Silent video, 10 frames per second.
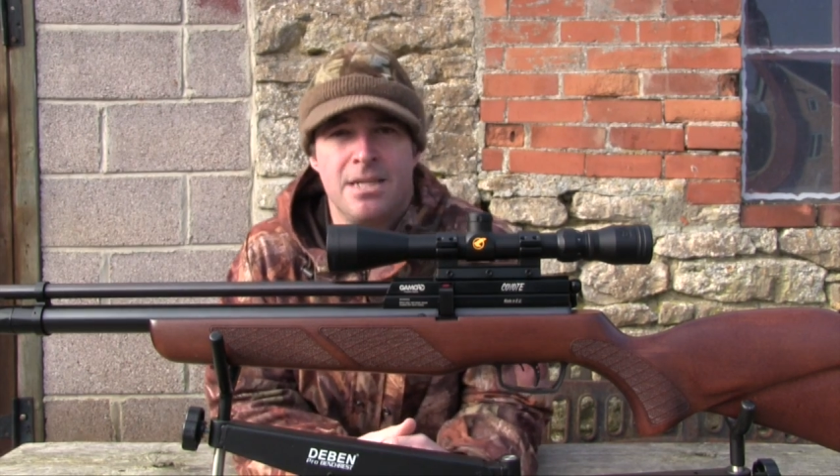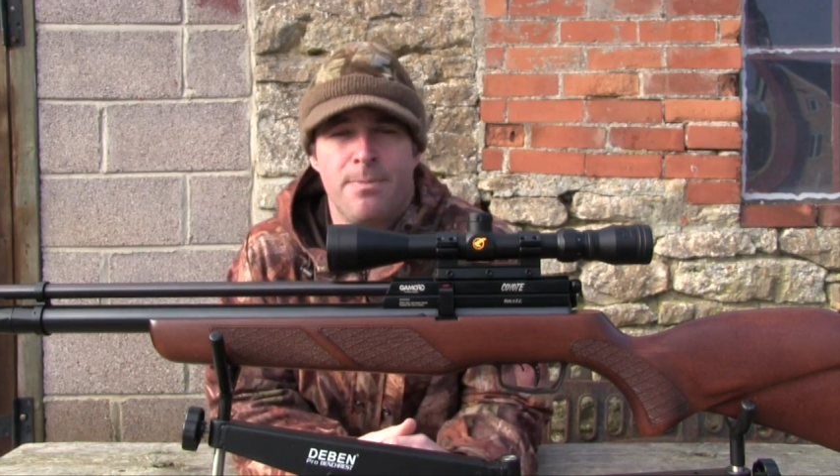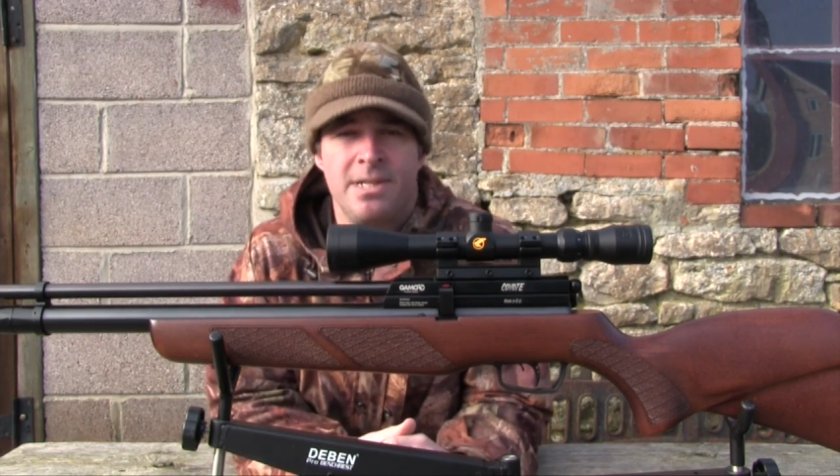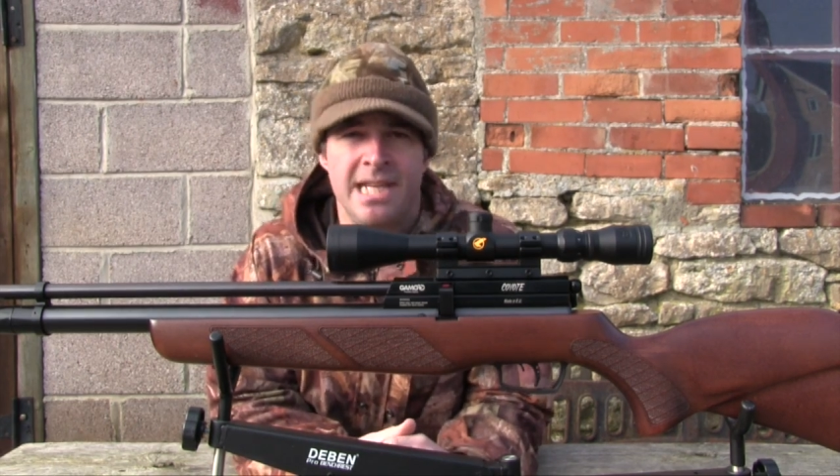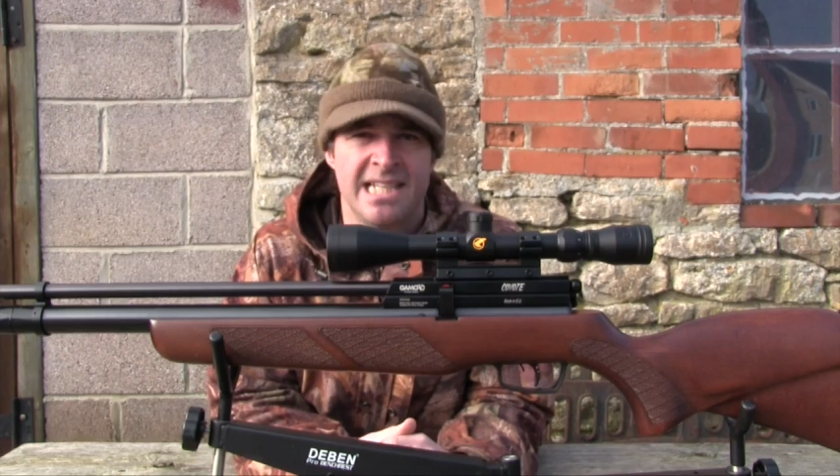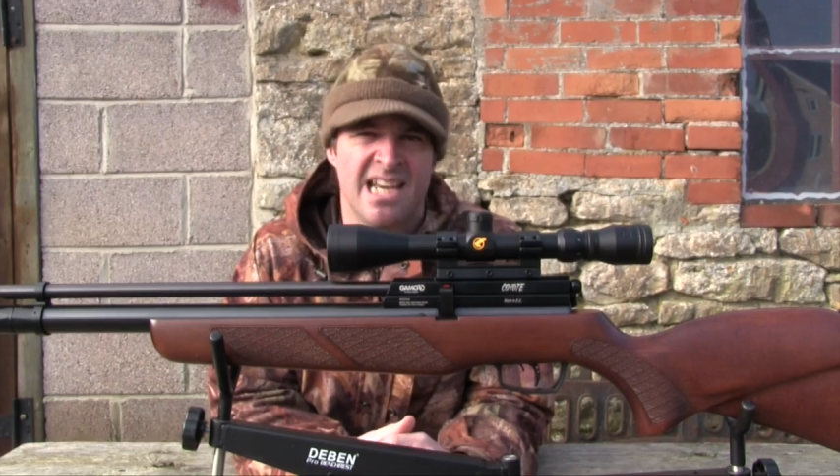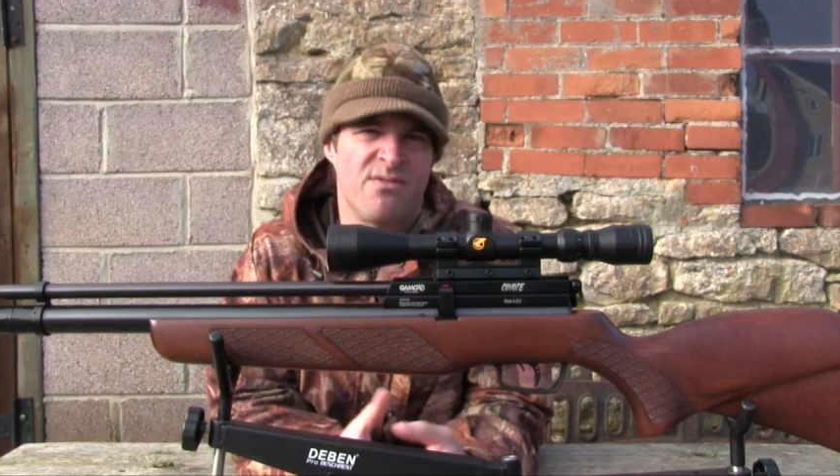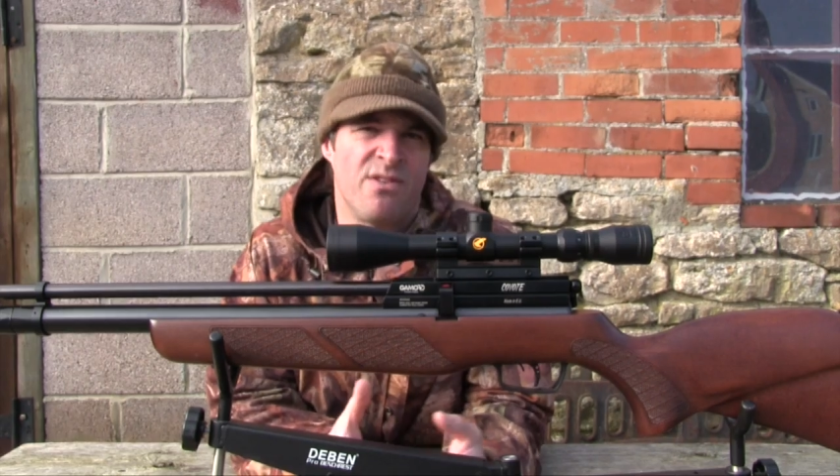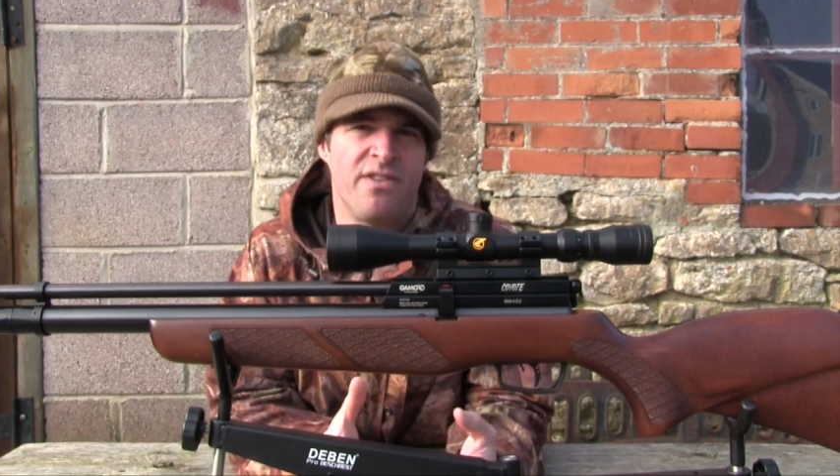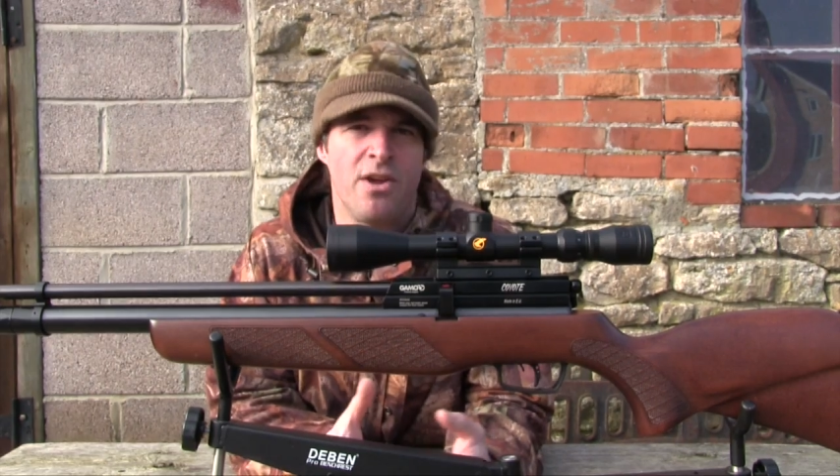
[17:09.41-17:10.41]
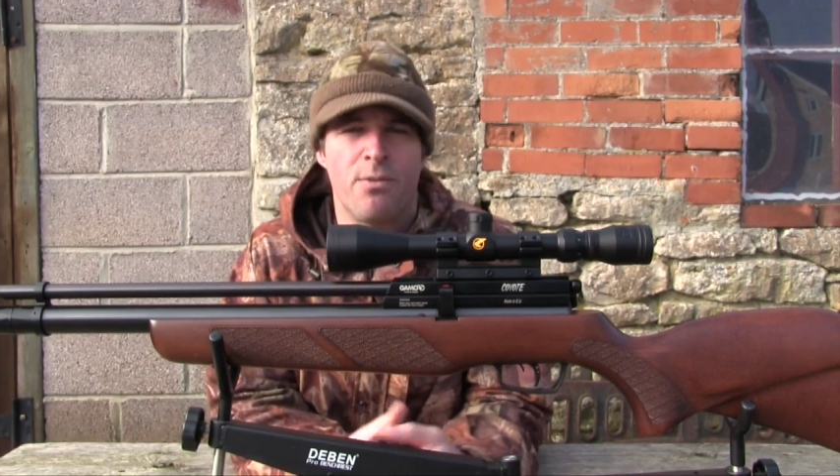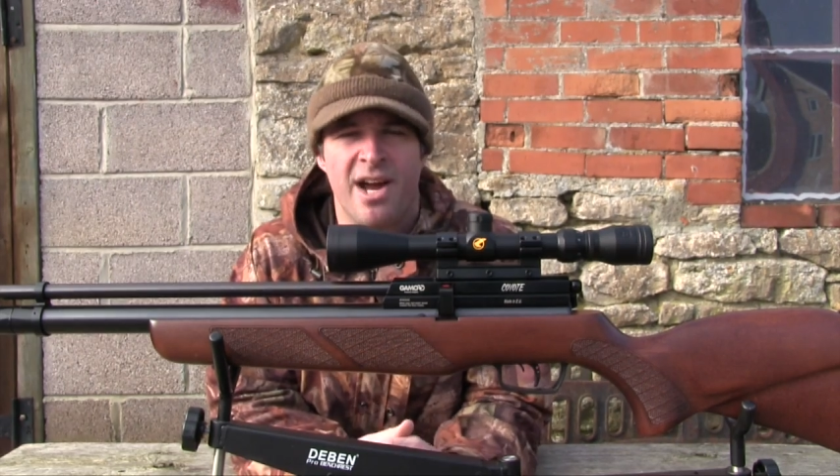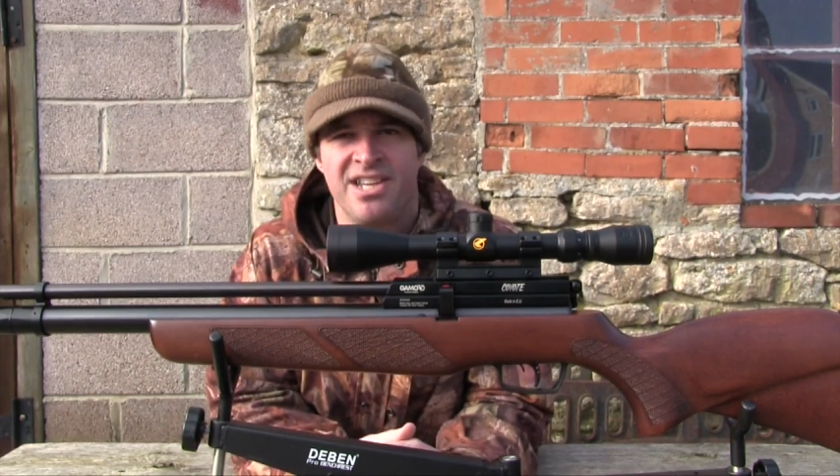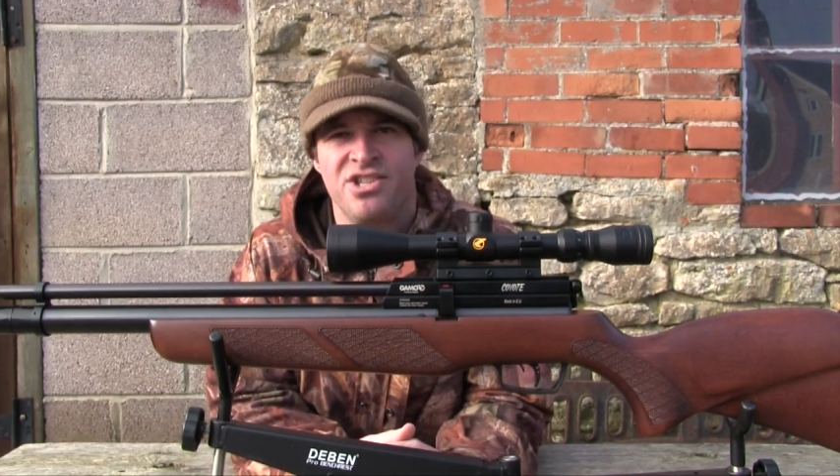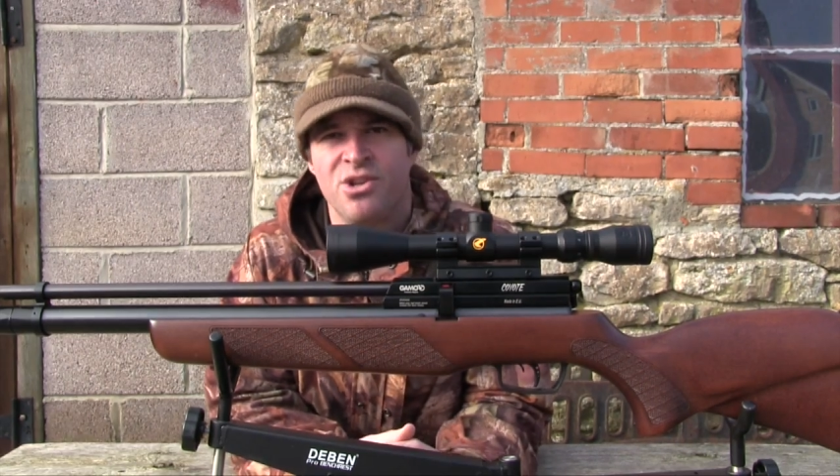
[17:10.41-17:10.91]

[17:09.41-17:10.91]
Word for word: to predict after a few practice